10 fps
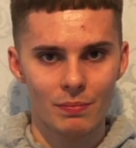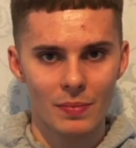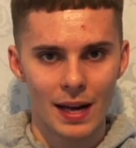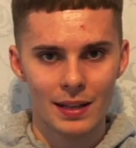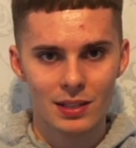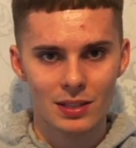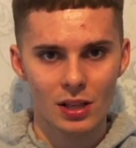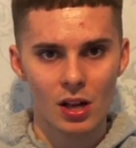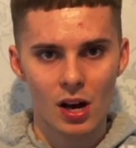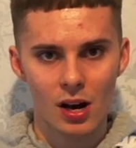and it's a
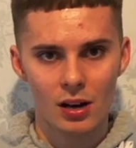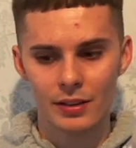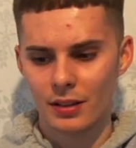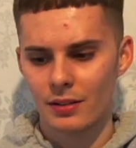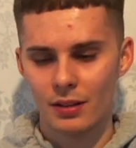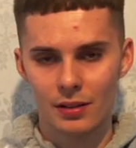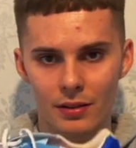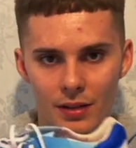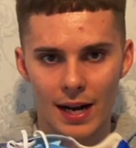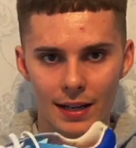lot harder
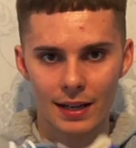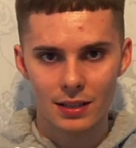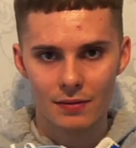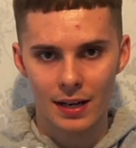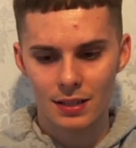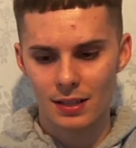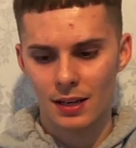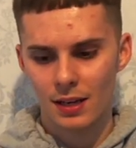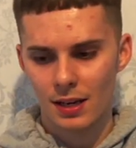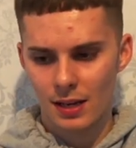than the Adidas
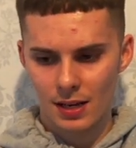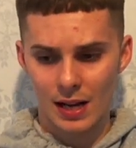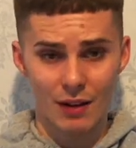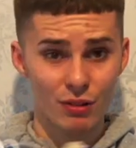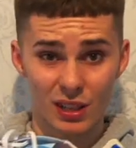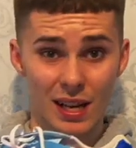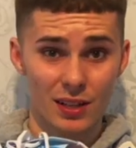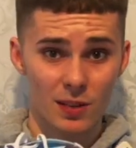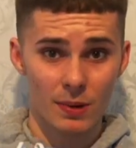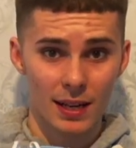Avanti. I really like
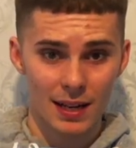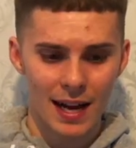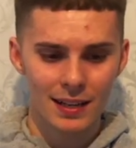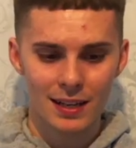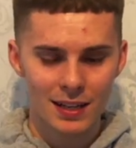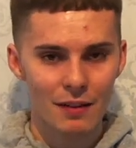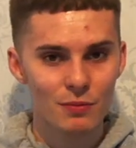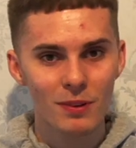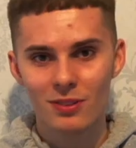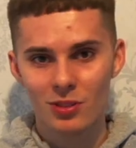the spike. I've
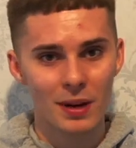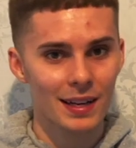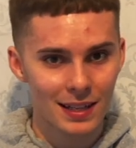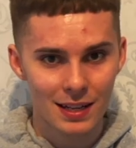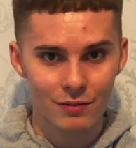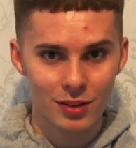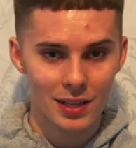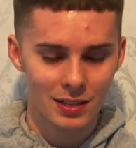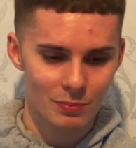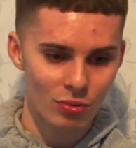spoke to some Adidas
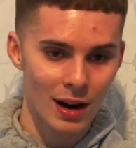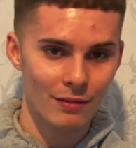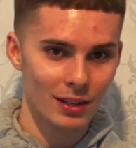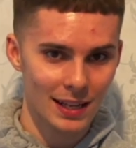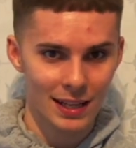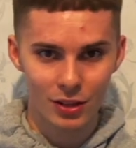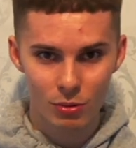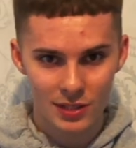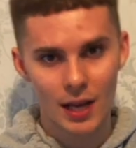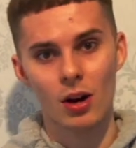athletes privately, and they
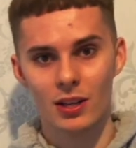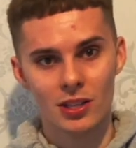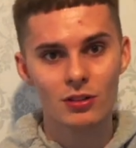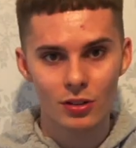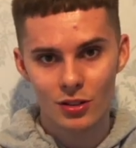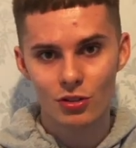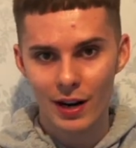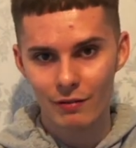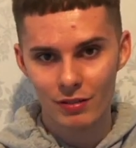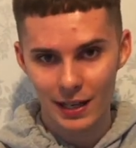always say, oh, it's not as good as the
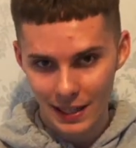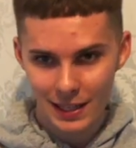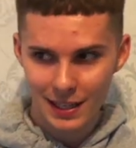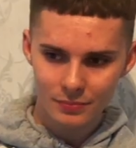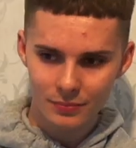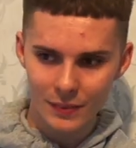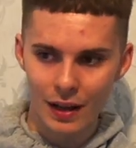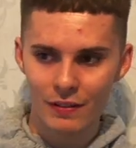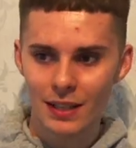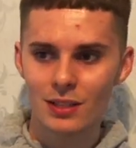Dragonfly.
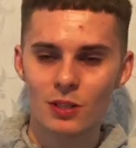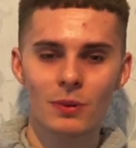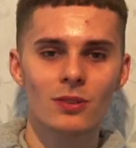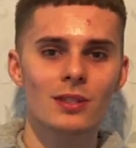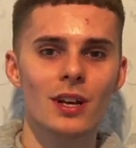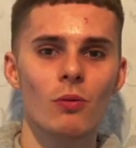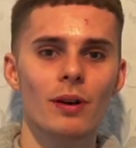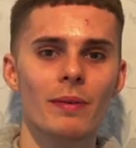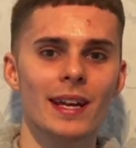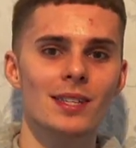I think that's just because they don't want
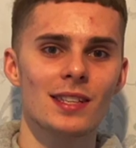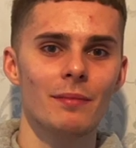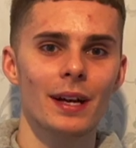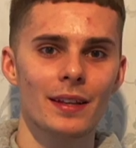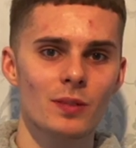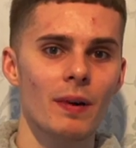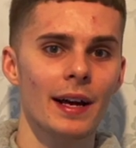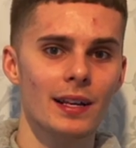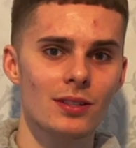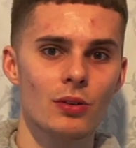to make it seem like the
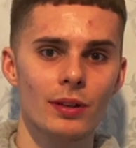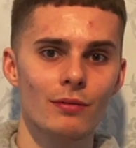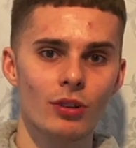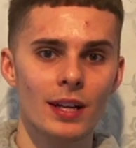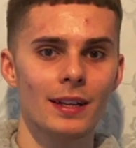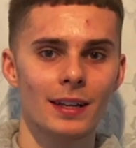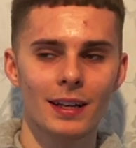spike is doing the running.